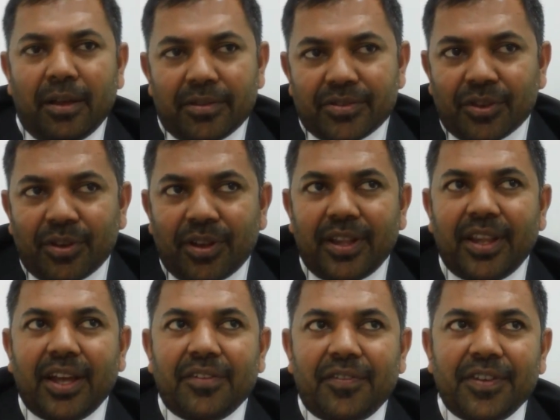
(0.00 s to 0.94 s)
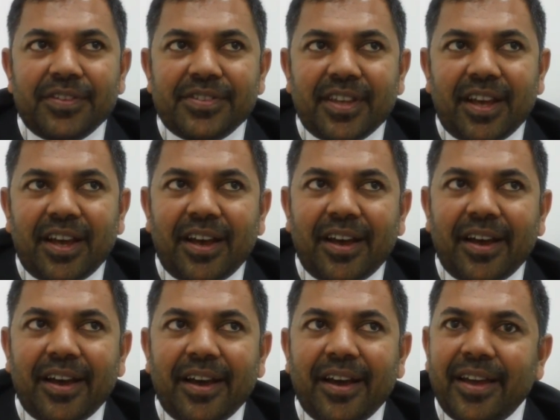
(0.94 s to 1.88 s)
So life is
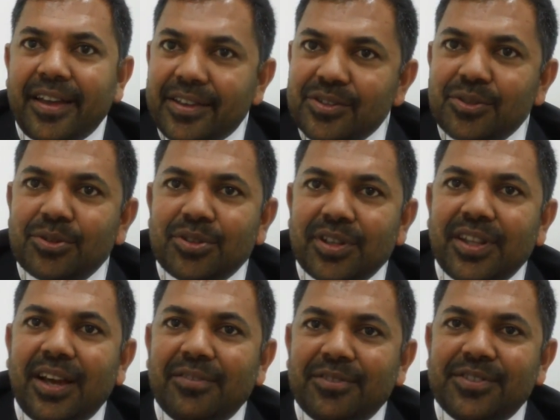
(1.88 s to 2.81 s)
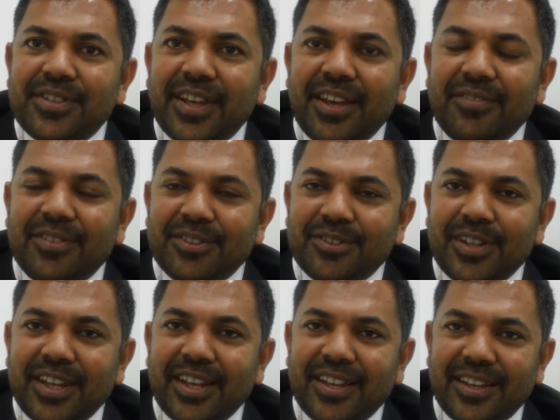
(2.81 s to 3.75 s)
uh, as usual, I would say. But
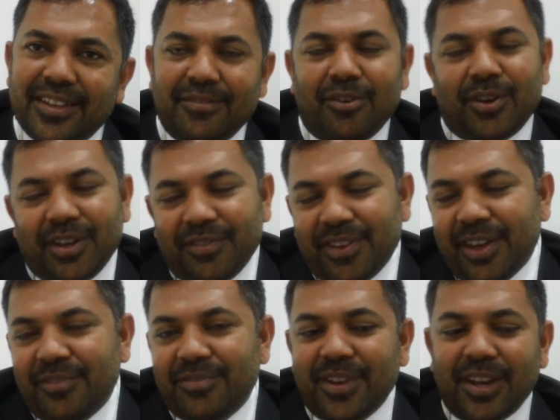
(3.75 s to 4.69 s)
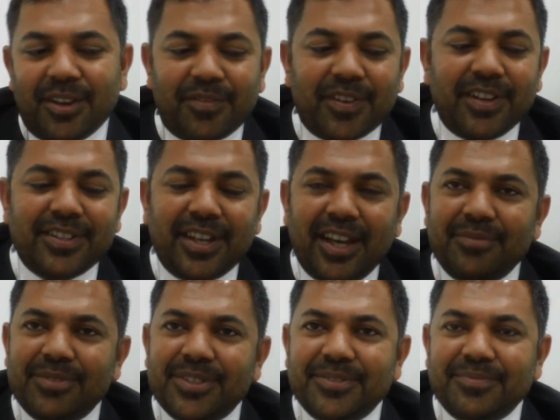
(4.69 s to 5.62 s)
today, okay, we have difficult
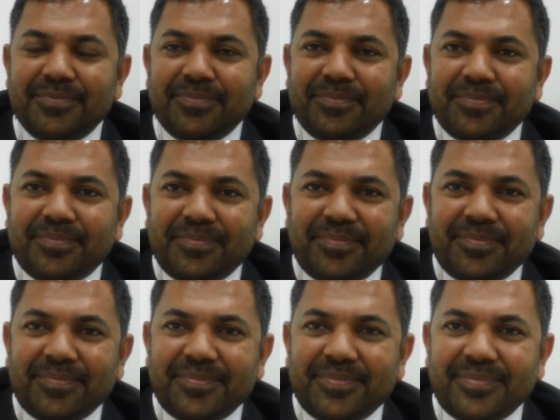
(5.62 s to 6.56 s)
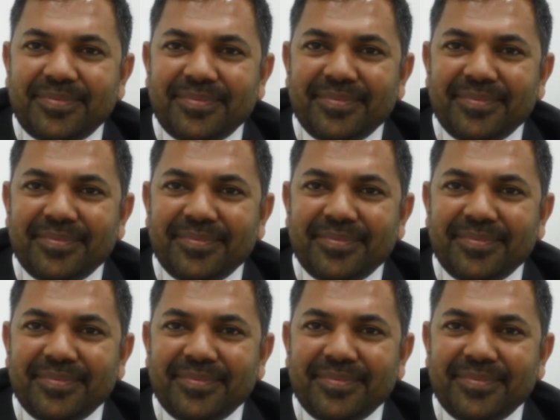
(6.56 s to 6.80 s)
times. Well,